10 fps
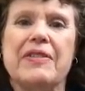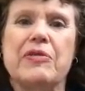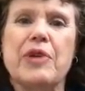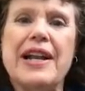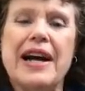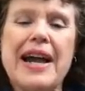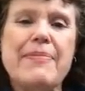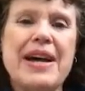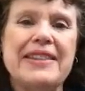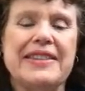When
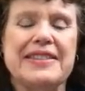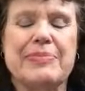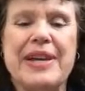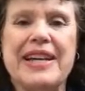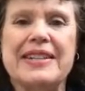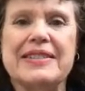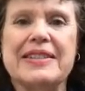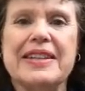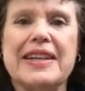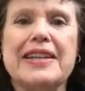I met this
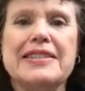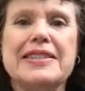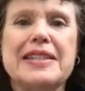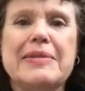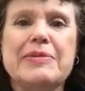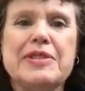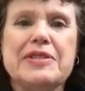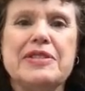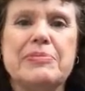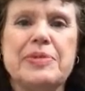man, he
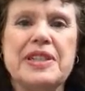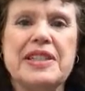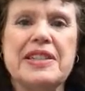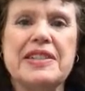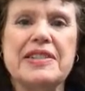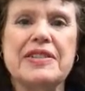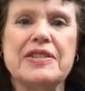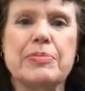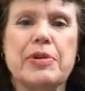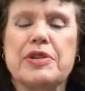seemed to be
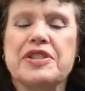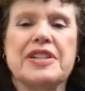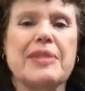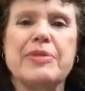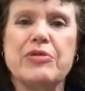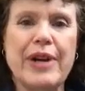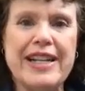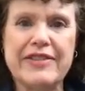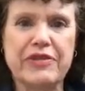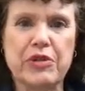the person I've been
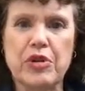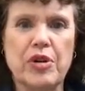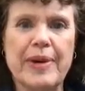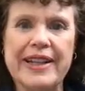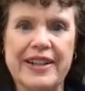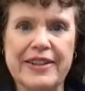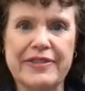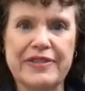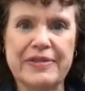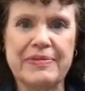waiting for all my
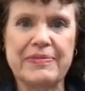life.